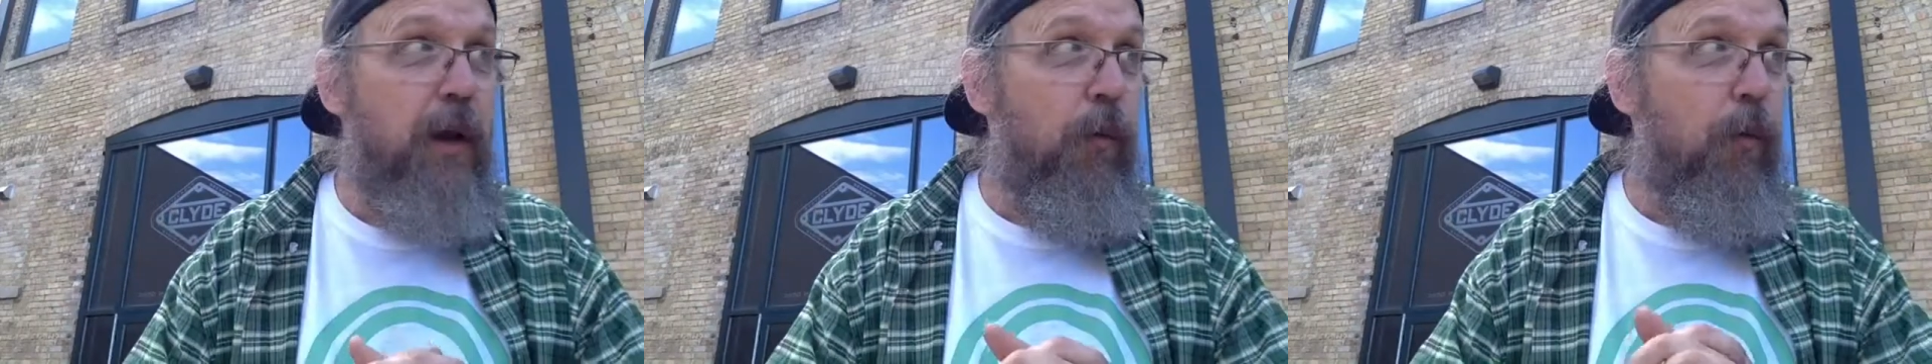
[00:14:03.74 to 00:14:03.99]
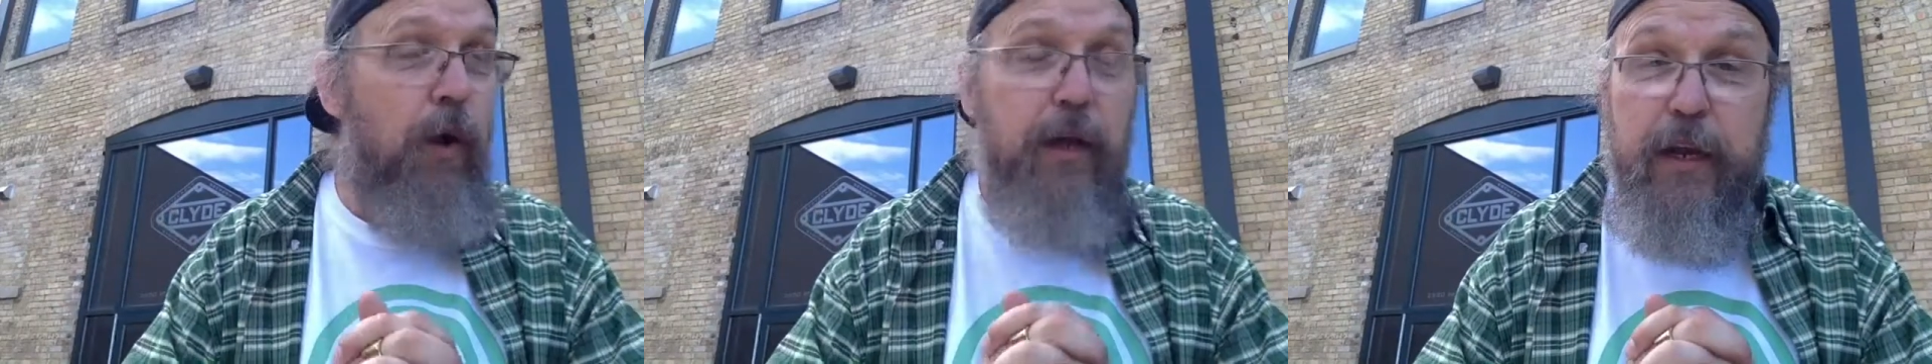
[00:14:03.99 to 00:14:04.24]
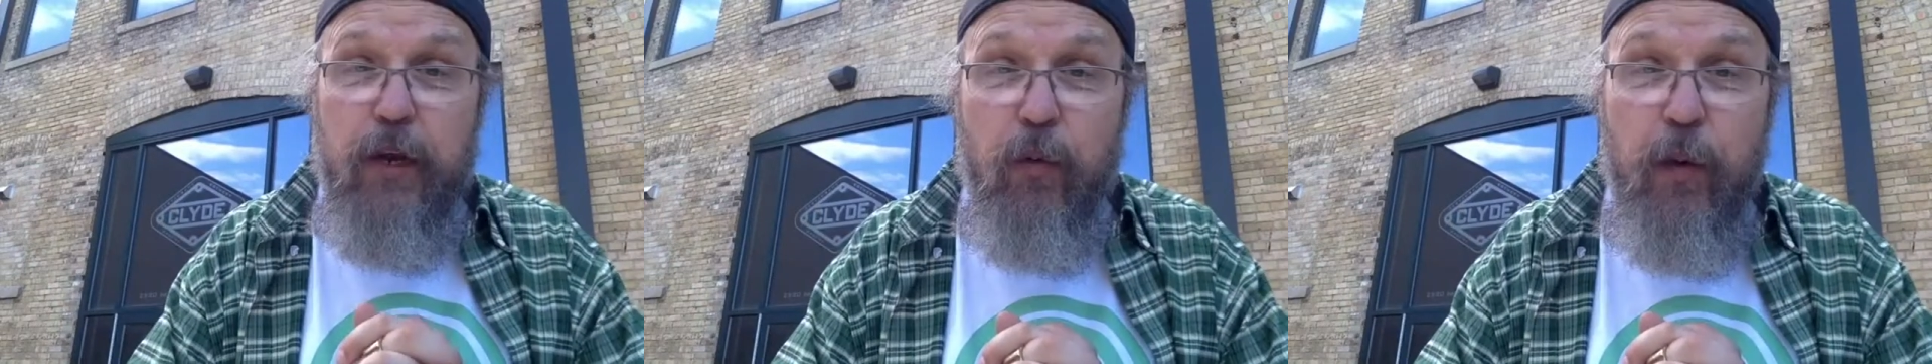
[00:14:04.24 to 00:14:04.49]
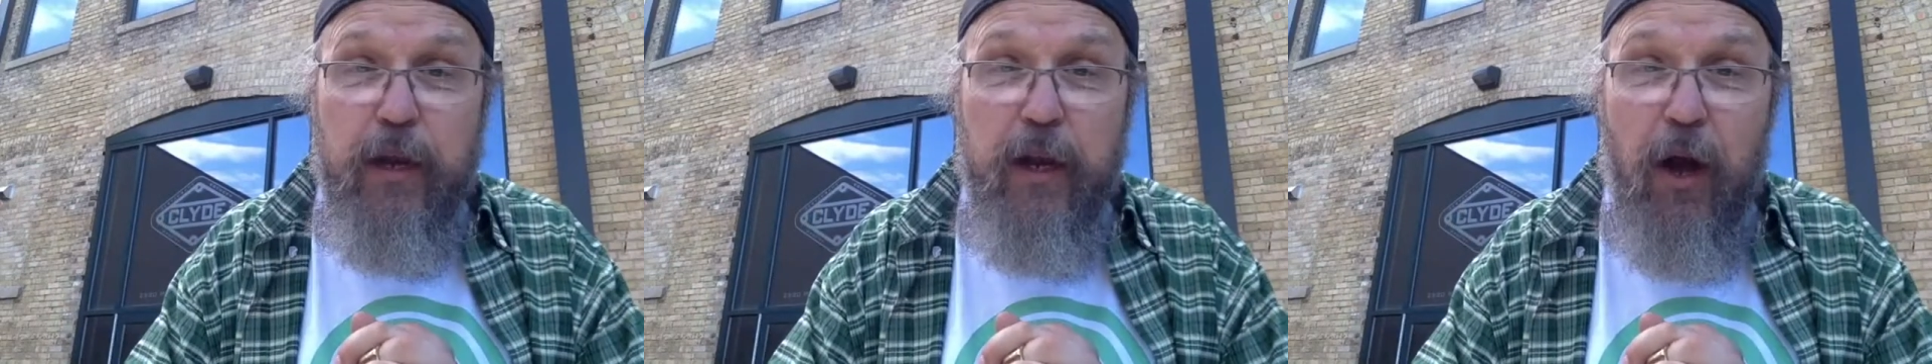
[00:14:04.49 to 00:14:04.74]
Well, here
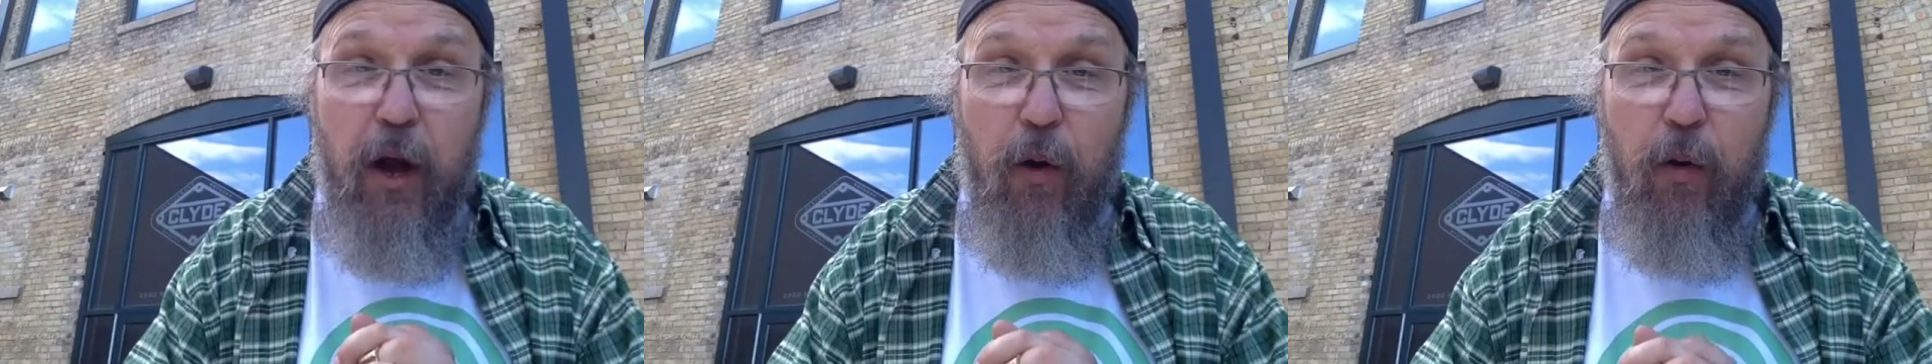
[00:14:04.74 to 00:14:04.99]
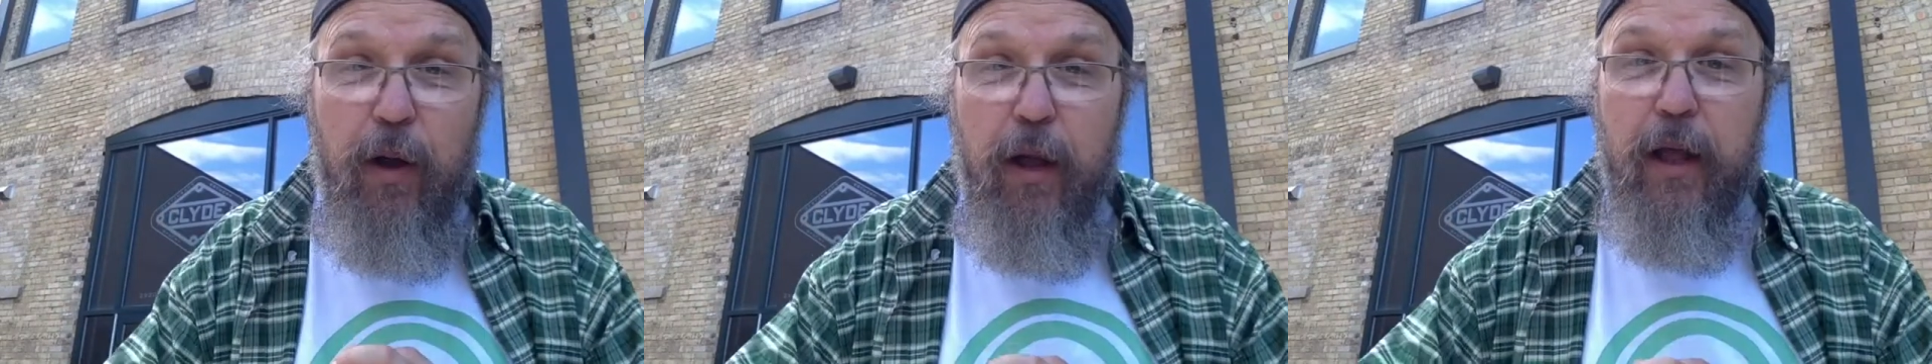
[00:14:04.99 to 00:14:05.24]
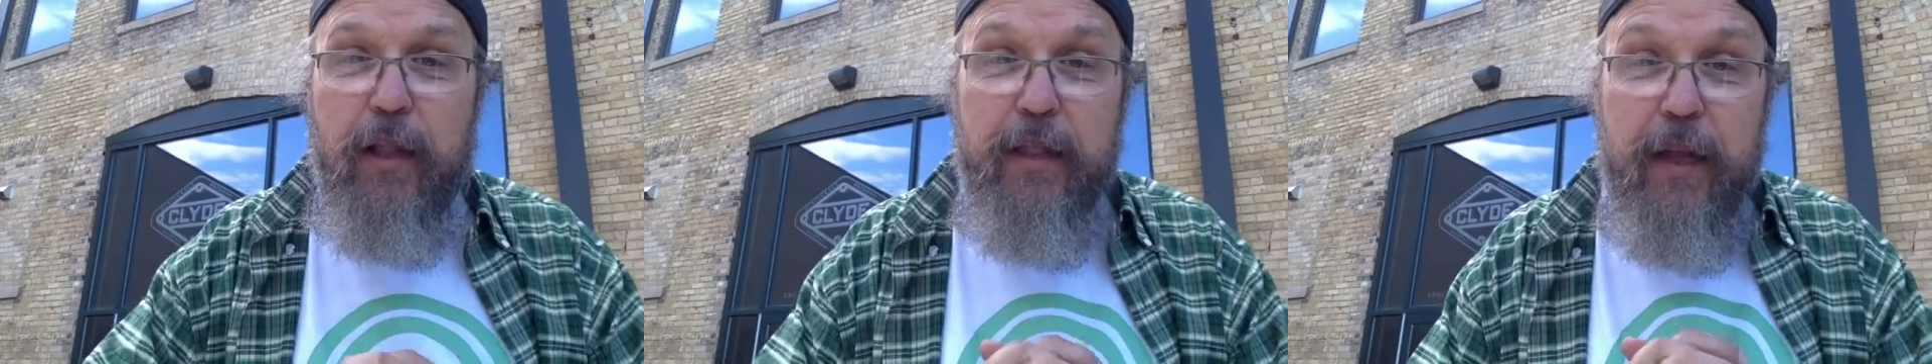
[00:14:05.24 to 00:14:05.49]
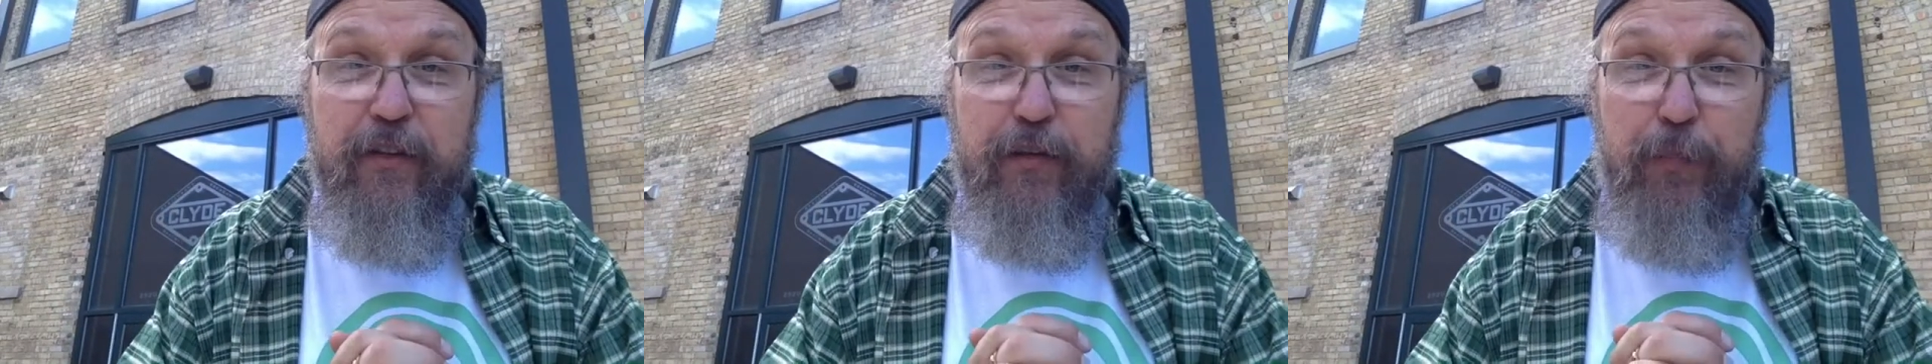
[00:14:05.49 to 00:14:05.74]
we go.
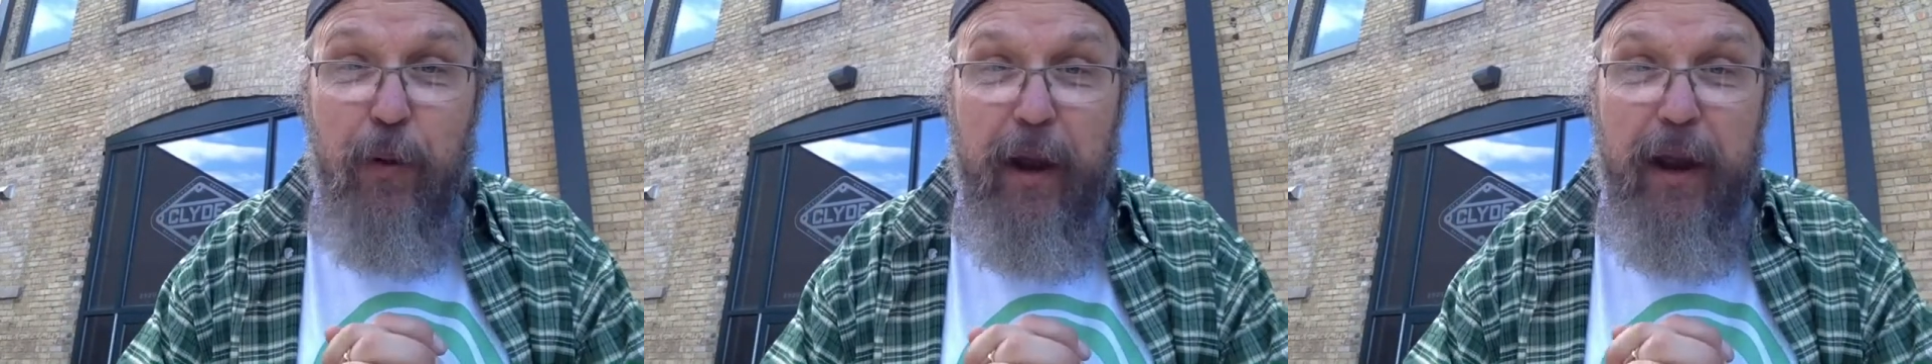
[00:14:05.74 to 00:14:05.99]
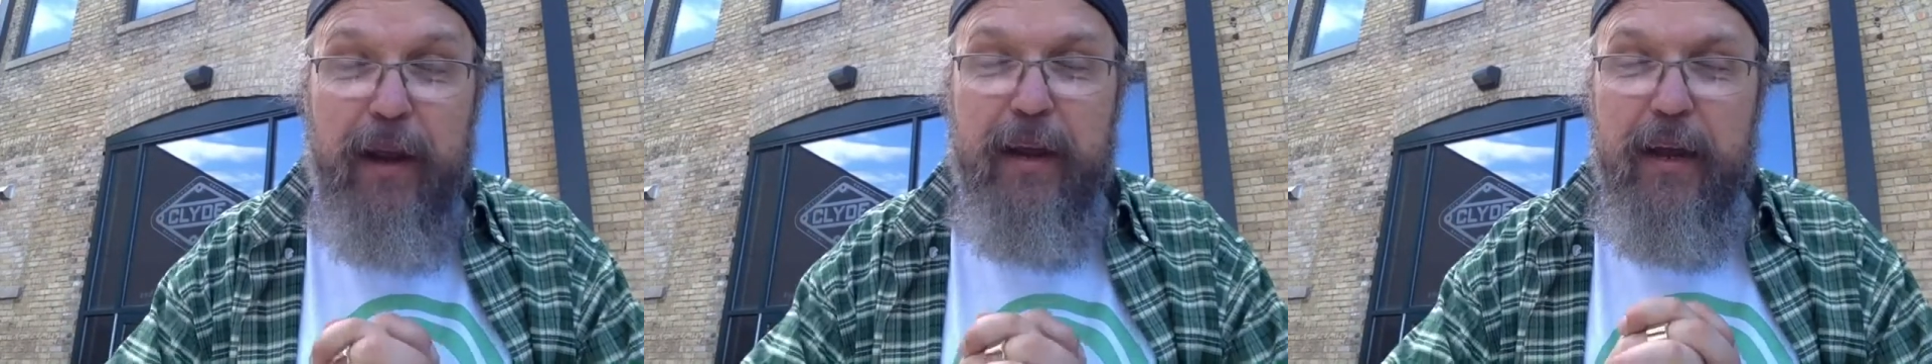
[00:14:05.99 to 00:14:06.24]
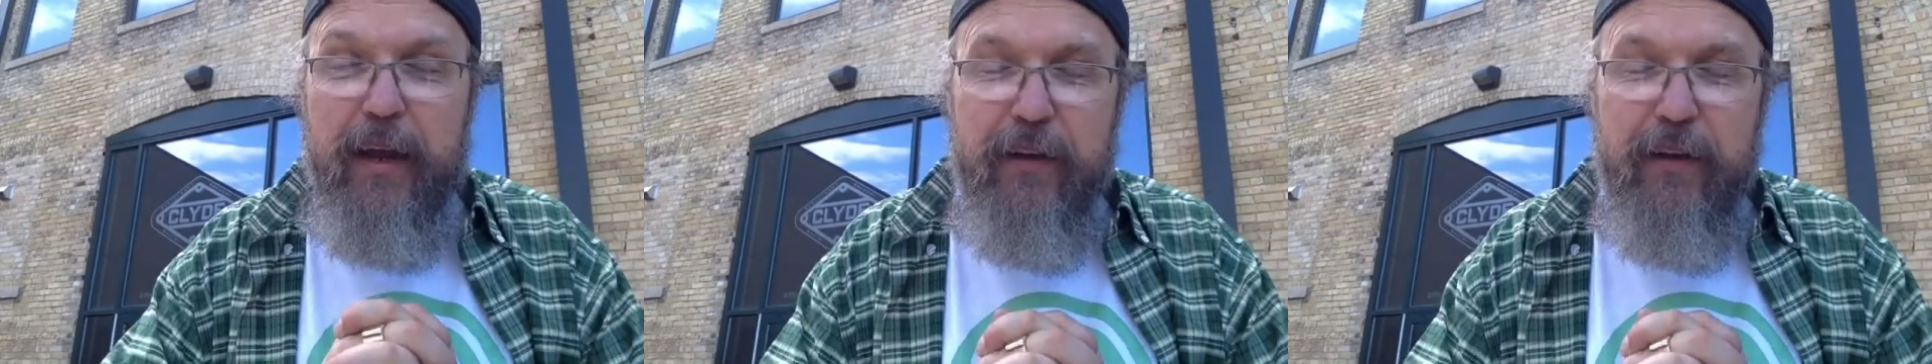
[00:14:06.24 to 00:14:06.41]
Let's pray.